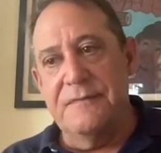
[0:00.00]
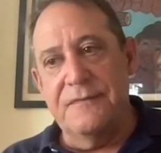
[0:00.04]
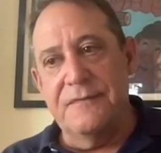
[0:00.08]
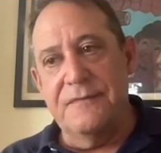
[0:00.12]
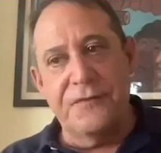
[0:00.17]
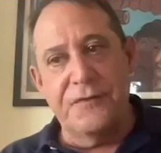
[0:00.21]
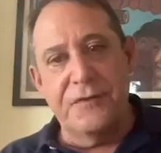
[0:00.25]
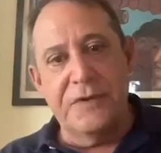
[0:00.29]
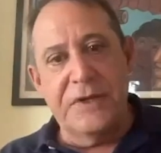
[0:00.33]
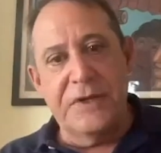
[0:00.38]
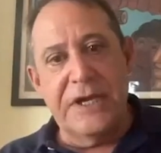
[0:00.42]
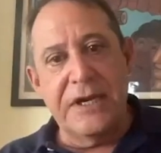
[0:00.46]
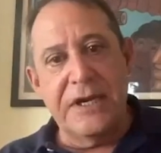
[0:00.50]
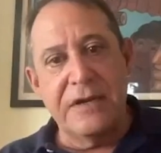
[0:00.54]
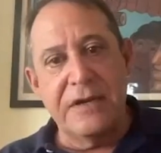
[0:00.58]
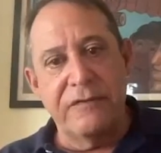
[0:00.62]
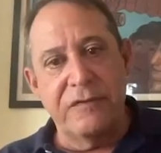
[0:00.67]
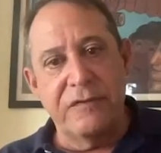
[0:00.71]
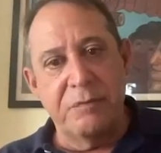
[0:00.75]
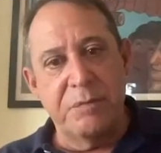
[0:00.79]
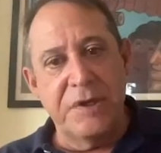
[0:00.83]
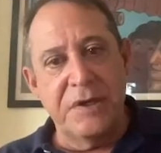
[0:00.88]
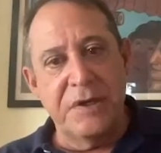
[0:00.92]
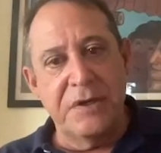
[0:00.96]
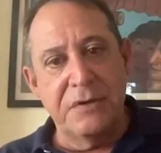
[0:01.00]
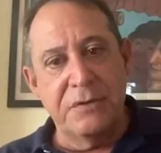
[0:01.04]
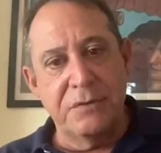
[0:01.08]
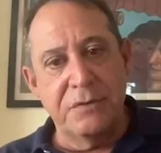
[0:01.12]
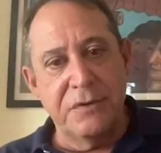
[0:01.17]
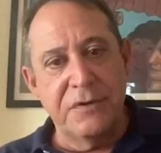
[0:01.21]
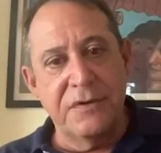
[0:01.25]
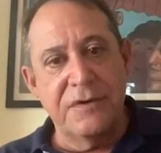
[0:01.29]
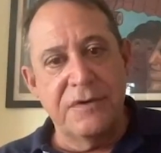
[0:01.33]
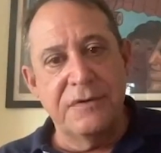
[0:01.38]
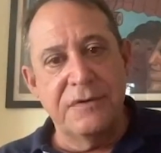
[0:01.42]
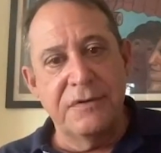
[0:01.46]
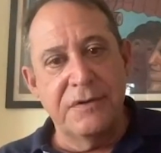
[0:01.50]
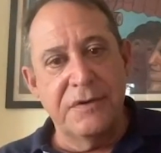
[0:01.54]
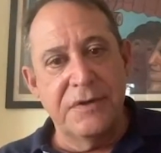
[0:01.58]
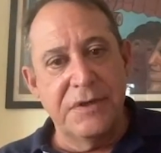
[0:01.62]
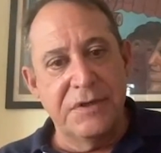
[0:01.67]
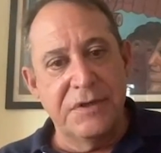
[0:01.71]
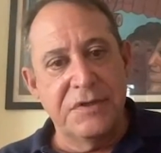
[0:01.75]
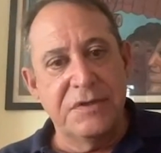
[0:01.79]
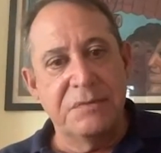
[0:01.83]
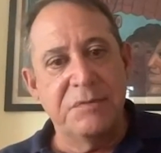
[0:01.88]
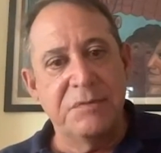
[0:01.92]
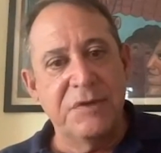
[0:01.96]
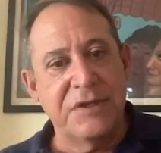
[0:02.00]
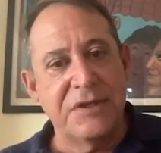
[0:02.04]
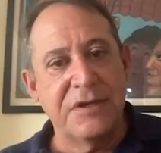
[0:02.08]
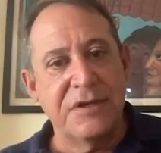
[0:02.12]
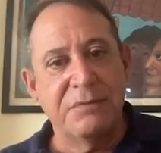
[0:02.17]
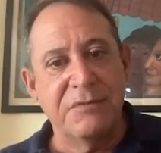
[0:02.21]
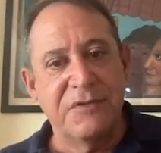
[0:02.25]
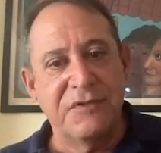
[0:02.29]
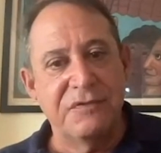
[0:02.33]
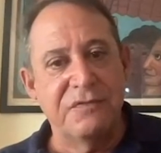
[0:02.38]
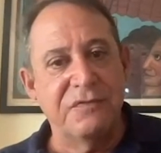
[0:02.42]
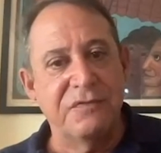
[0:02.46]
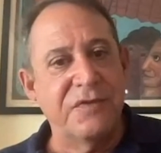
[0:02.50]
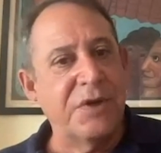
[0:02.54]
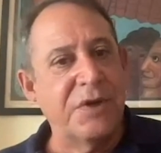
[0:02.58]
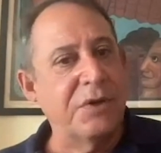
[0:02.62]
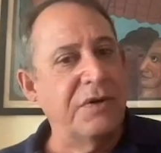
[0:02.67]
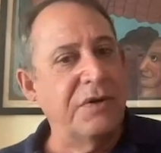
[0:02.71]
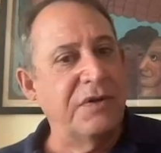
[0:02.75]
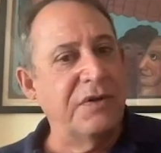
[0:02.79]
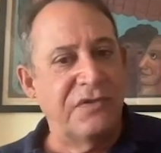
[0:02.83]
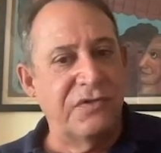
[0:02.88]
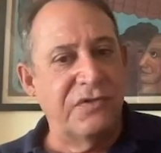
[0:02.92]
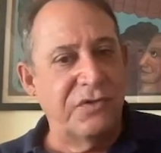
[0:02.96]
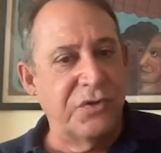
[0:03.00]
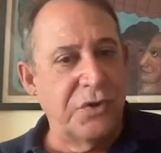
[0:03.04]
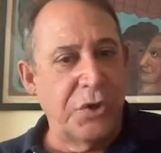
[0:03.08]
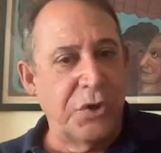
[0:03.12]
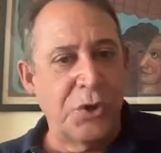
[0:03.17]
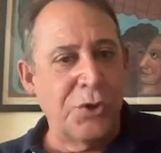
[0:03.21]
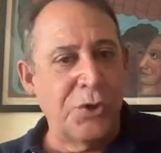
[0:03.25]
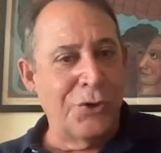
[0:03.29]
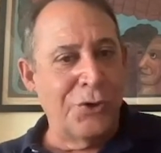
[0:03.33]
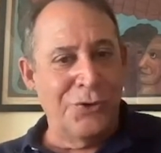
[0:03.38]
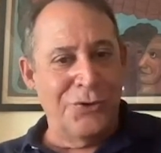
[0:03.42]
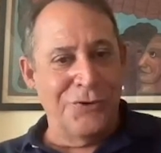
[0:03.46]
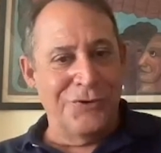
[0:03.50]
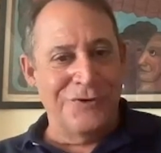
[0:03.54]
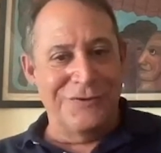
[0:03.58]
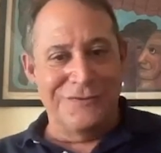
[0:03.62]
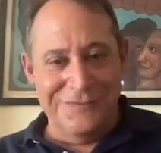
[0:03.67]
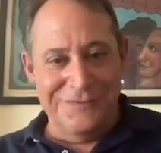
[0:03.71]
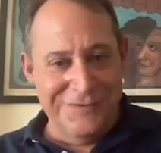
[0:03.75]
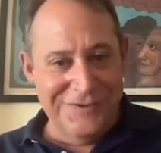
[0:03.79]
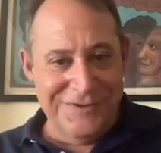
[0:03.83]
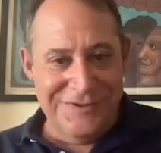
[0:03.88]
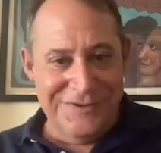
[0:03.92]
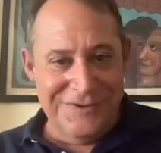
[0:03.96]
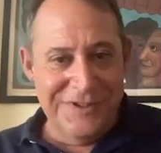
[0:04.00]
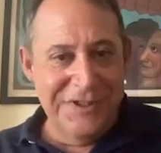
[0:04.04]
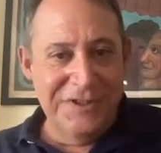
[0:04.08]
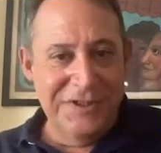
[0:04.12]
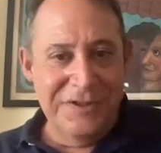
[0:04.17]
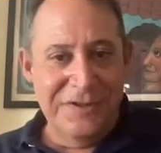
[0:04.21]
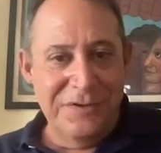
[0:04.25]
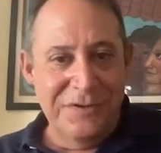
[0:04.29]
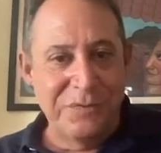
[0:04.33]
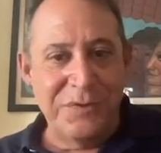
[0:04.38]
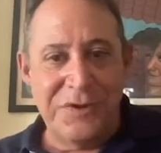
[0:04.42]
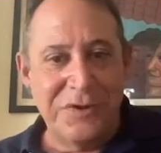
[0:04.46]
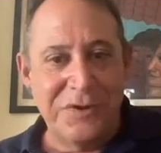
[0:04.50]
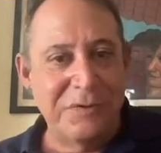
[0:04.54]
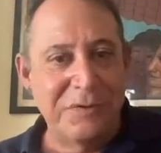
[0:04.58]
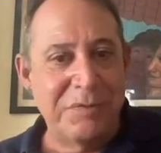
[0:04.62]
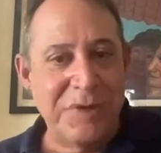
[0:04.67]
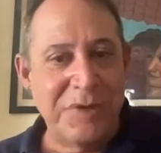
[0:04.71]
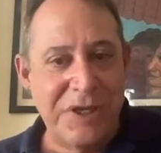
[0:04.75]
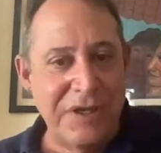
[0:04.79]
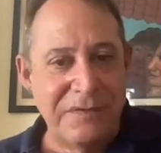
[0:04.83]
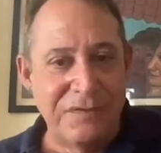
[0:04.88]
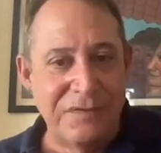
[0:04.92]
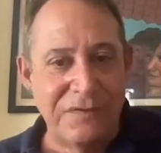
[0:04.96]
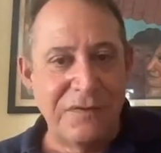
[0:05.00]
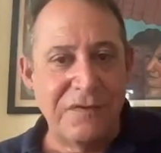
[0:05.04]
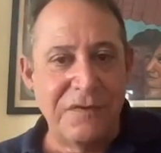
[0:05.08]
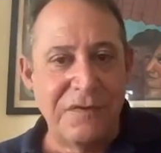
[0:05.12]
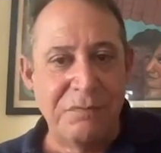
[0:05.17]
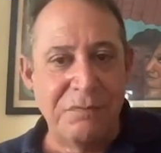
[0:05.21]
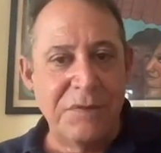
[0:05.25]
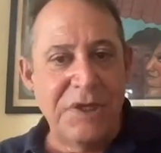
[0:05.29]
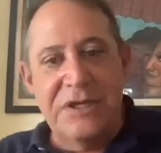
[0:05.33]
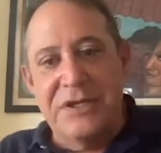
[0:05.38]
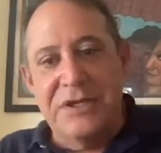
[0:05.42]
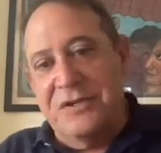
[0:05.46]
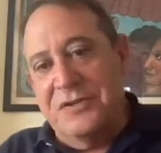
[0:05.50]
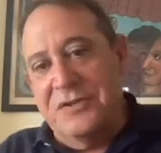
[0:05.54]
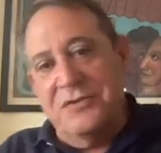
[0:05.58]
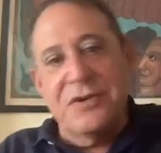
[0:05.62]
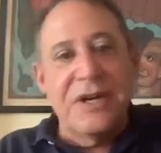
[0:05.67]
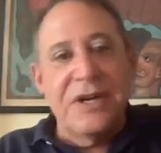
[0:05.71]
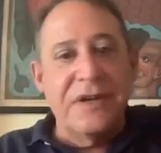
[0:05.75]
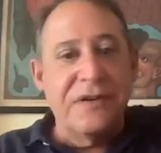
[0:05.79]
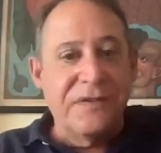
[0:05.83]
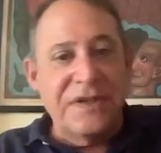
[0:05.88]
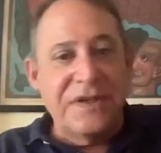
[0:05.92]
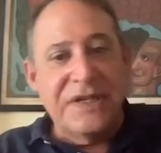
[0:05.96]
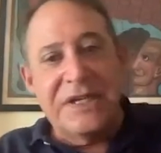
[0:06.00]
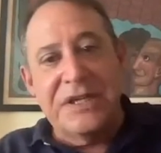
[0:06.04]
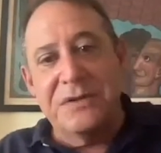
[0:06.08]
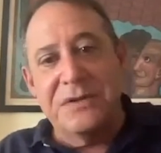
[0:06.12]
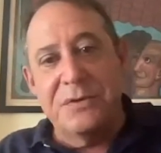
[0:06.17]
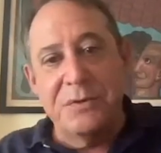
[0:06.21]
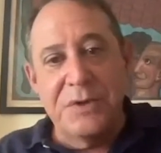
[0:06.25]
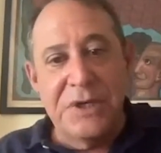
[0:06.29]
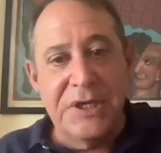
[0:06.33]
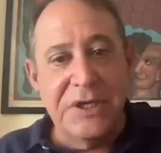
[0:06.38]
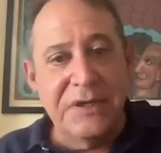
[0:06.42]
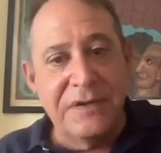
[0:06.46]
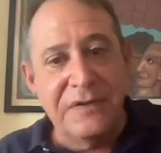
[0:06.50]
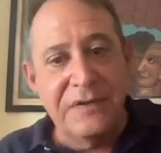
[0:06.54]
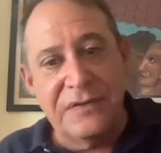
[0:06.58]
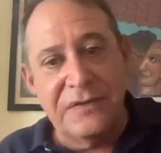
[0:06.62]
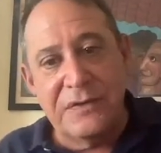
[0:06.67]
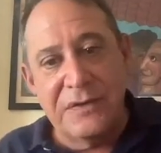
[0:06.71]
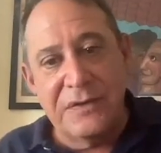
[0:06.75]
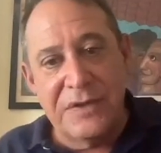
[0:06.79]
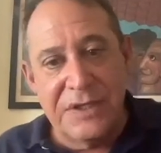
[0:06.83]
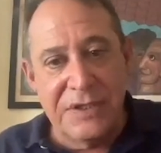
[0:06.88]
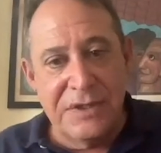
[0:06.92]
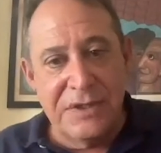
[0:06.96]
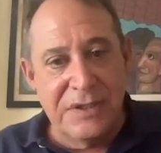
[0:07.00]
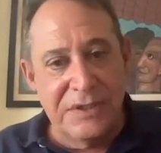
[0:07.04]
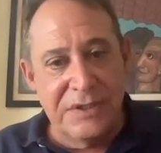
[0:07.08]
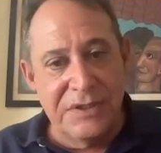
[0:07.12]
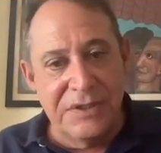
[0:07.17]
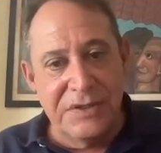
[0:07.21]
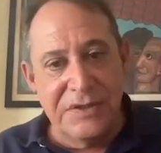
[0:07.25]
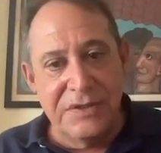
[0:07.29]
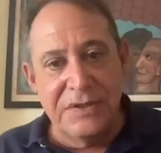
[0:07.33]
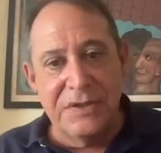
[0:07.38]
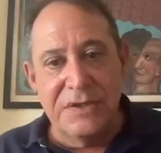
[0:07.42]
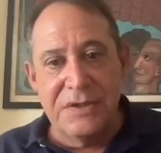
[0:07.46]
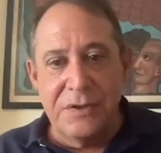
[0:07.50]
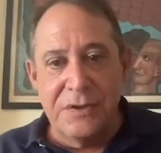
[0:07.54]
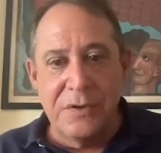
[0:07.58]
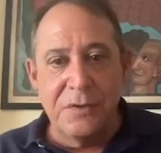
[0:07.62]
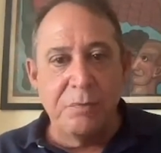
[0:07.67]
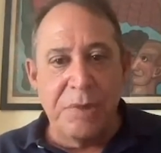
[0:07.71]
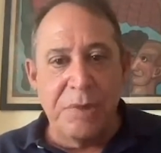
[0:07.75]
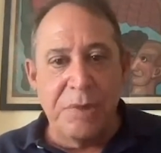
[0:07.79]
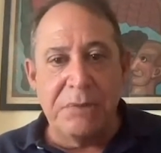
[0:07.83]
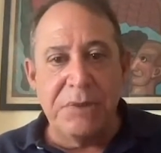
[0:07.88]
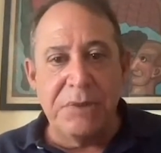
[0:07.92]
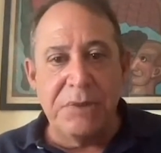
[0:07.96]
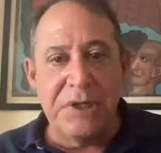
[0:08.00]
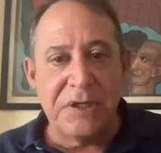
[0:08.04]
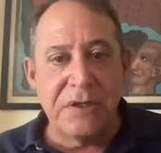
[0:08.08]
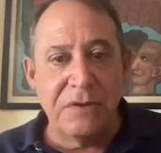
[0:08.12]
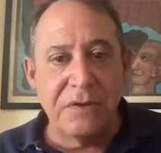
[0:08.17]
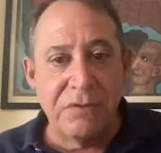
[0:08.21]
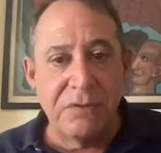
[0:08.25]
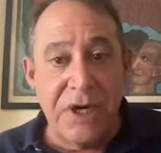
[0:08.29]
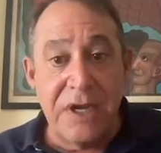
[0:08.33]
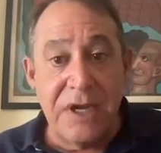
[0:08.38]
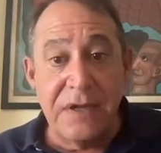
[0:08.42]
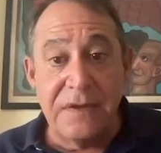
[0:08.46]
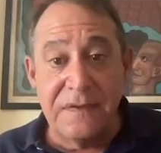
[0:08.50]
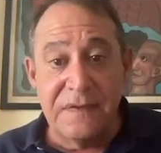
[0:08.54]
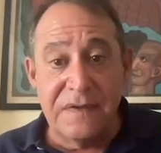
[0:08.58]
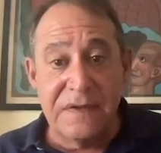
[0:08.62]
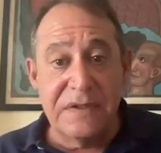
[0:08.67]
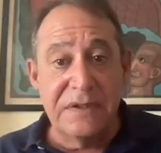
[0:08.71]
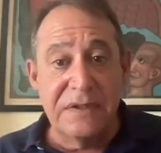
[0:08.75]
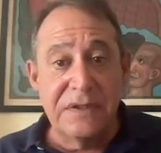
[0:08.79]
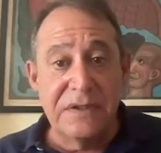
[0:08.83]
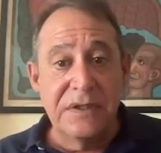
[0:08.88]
for lack of a better word, she becomes very stern with the behavior of the men and tries to get away so that, baby can rest.